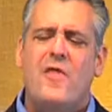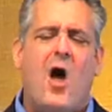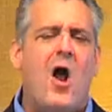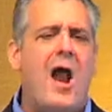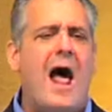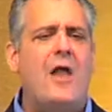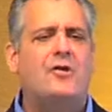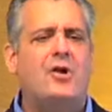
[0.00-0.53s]
our
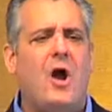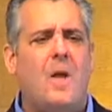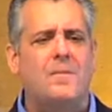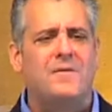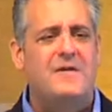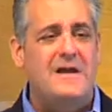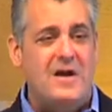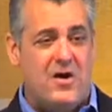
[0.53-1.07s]

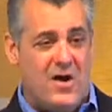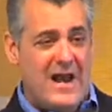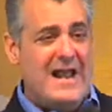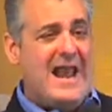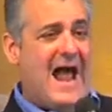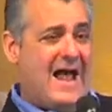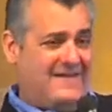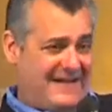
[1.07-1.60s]
outcomes here. It
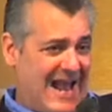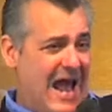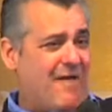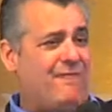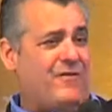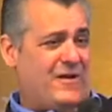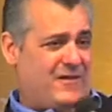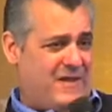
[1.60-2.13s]
has
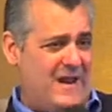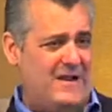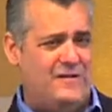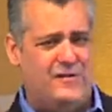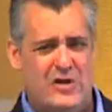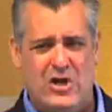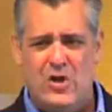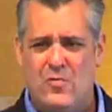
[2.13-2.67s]
everything
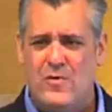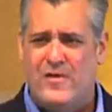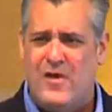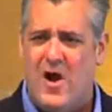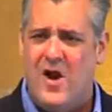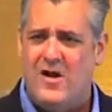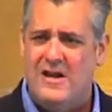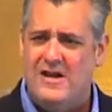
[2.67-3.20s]
to do with
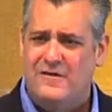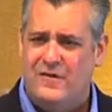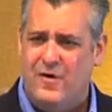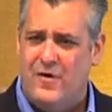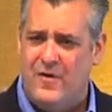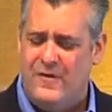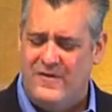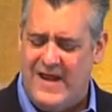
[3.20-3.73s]
our
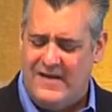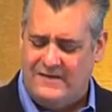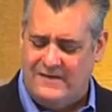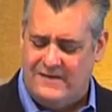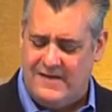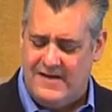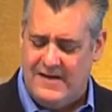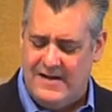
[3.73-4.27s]
eternal
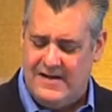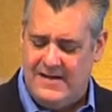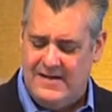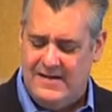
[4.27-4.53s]
destiny.